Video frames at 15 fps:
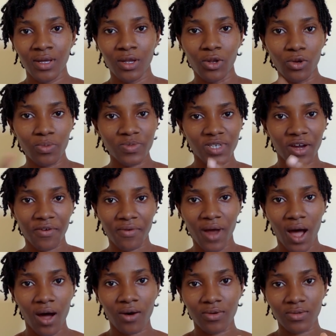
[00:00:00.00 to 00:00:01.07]
looped
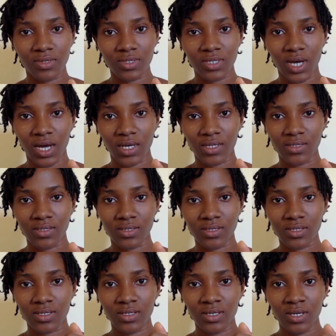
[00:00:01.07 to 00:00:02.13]
around
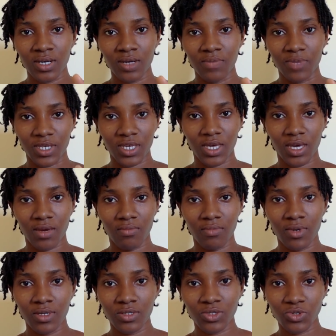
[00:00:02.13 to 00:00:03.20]
and
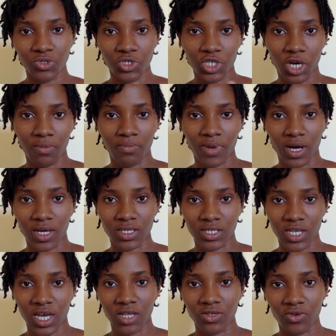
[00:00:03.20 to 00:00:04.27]
became two
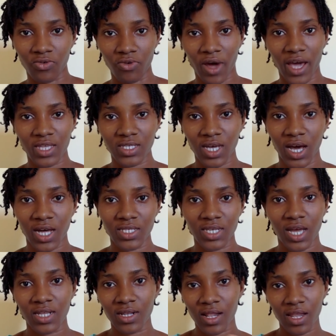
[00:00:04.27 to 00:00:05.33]
chambers. That's the right
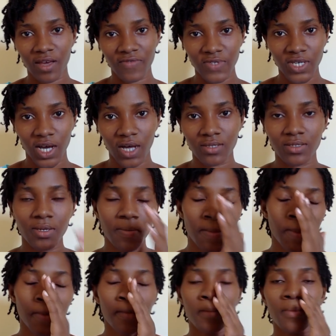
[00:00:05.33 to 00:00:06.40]
heart and the left heart,
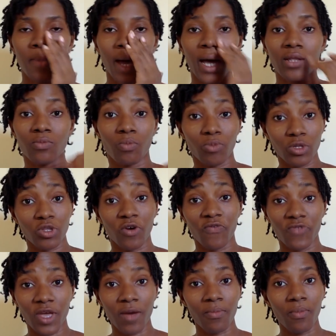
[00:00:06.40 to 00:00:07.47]
and both
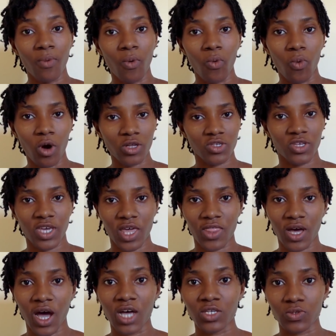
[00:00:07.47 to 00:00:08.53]
of them work
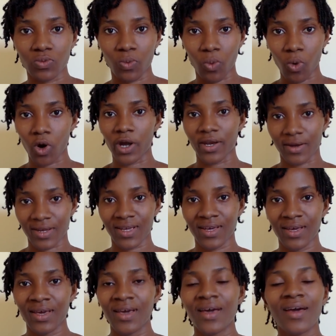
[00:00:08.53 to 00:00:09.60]
together as one.
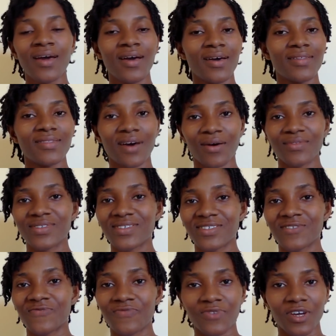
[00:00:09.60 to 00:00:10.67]
Now this
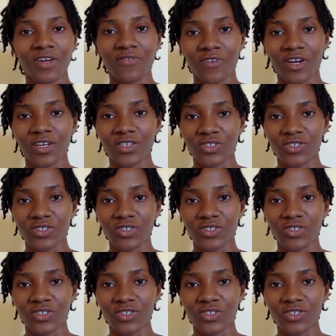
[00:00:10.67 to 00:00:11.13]
is very, very